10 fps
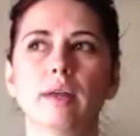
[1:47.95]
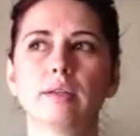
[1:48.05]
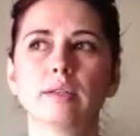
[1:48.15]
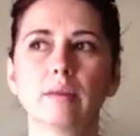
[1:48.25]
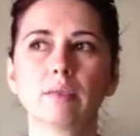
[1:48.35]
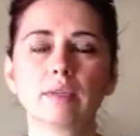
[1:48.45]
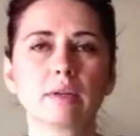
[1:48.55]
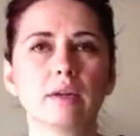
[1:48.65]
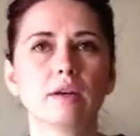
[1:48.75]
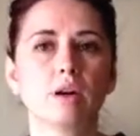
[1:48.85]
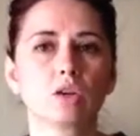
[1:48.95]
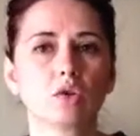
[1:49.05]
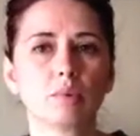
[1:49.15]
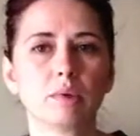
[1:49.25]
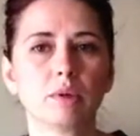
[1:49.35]
And 10 months later,
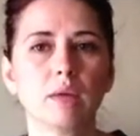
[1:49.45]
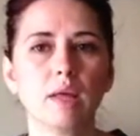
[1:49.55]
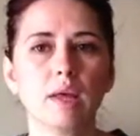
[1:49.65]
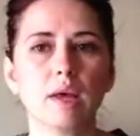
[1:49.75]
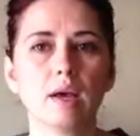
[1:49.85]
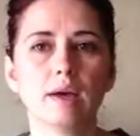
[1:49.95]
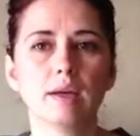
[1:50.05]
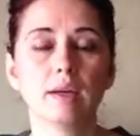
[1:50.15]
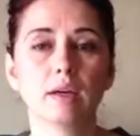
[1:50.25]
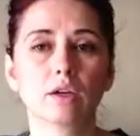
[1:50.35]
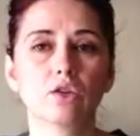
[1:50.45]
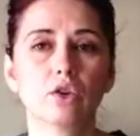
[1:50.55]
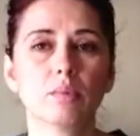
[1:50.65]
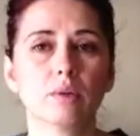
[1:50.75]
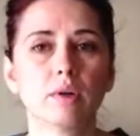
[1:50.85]
in
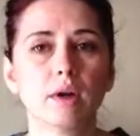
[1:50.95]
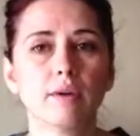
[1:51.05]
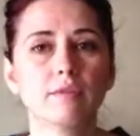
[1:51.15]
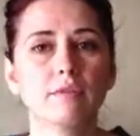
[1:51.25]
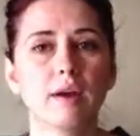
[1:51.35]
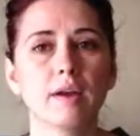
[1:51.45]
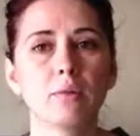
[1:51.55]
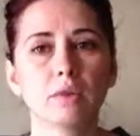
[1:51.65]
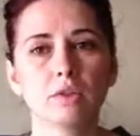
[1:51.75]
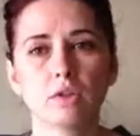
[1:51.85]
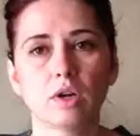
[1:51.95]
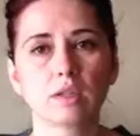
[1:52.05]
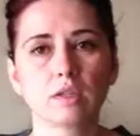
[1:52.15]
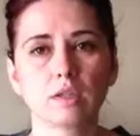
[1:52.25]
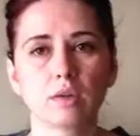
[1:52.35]
October, I finally went to the
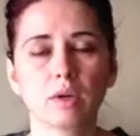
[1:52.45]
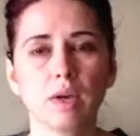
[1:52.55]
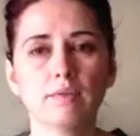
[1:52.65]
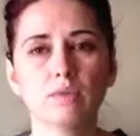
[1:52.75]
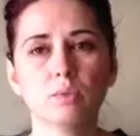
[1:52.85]
doctor and said, okay,